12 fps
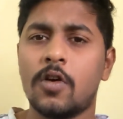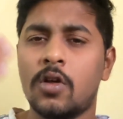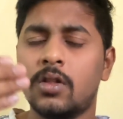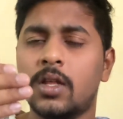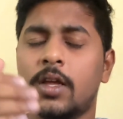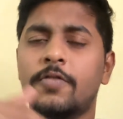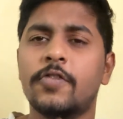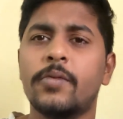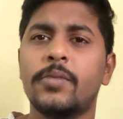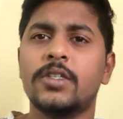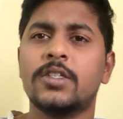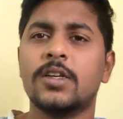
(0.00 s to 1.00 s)
all the
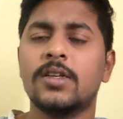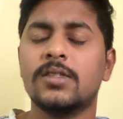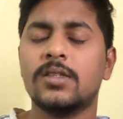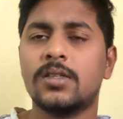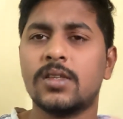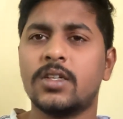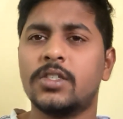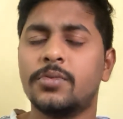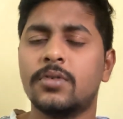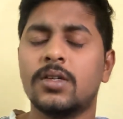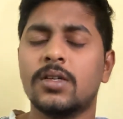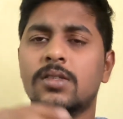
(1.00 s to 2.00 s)
information, search
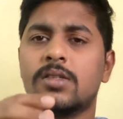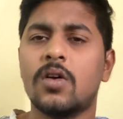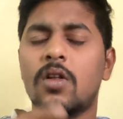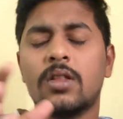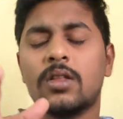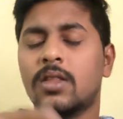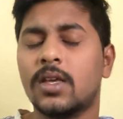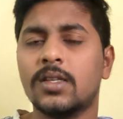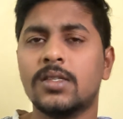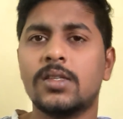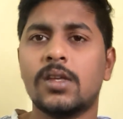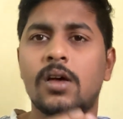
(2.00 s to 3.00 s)
buttons, all the
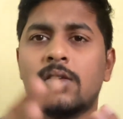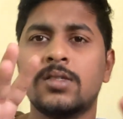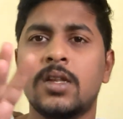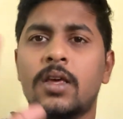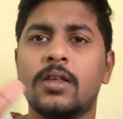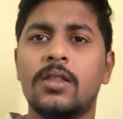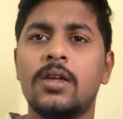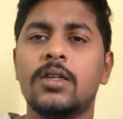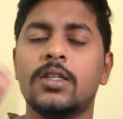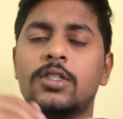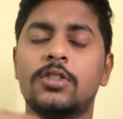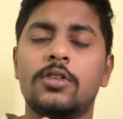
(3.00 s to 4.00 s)
things as like the
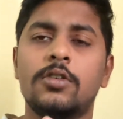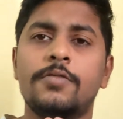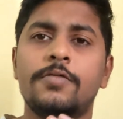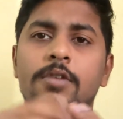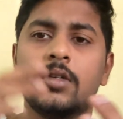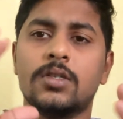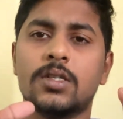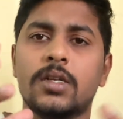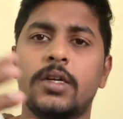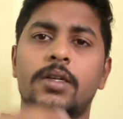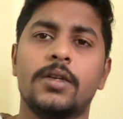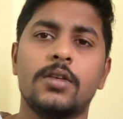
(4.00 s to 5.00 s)
desktop
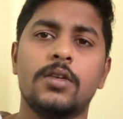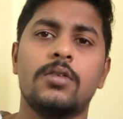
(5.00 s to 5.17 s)
screen.